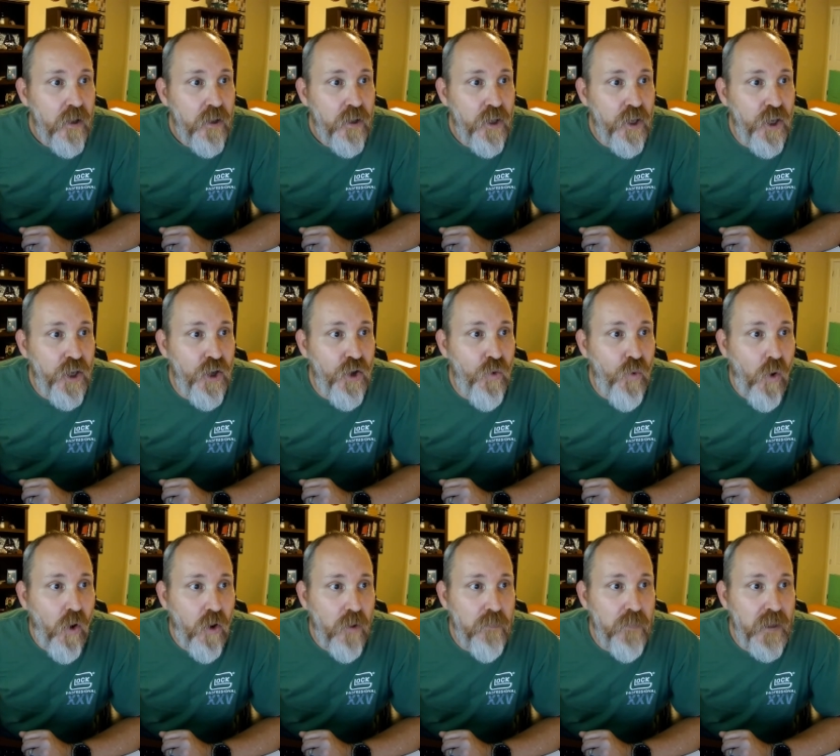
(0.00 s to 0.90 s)

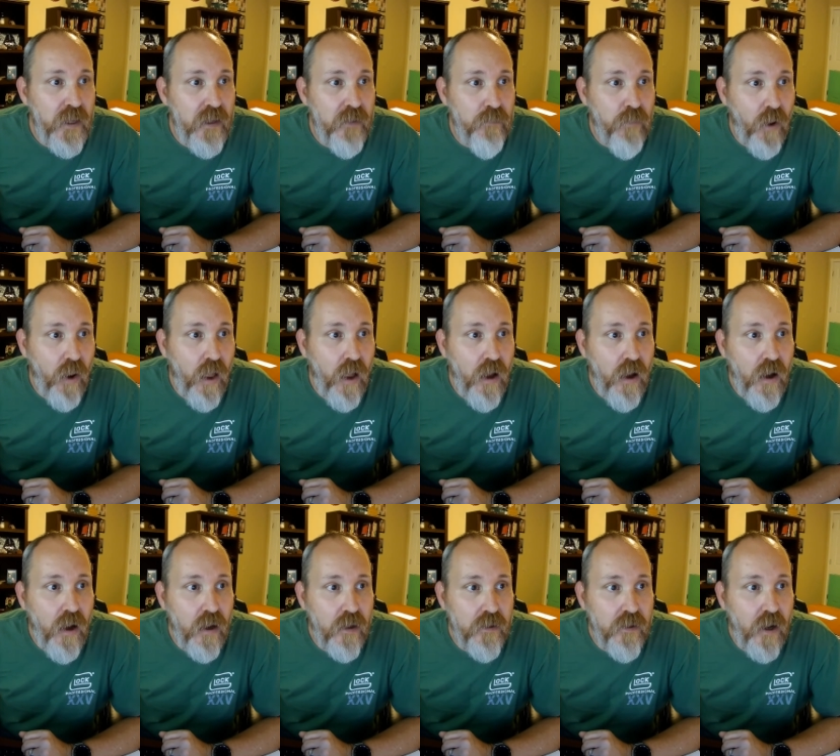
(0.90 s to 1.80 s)

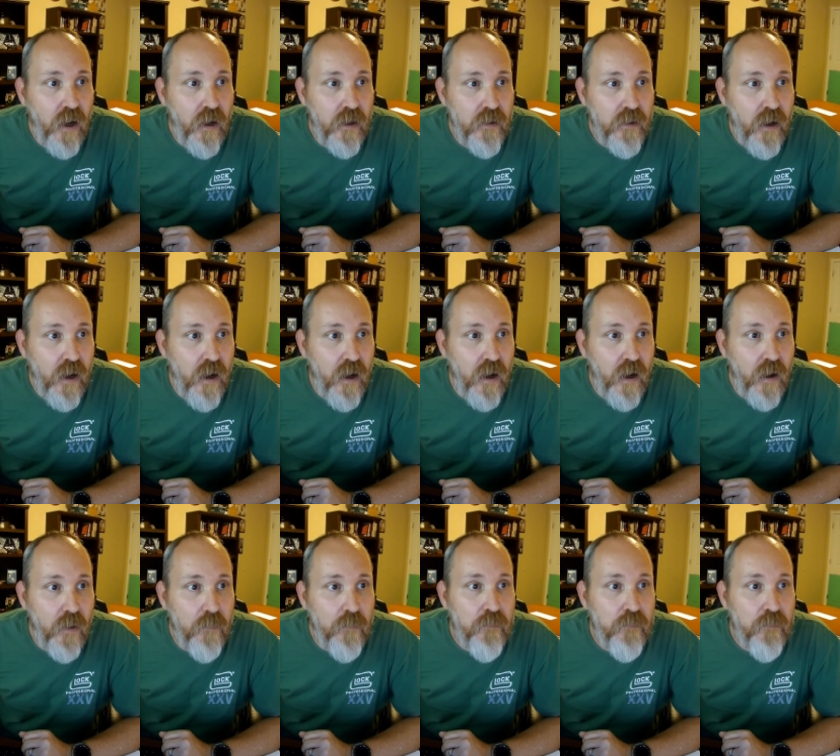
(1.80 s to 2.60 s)
QRPblog.com.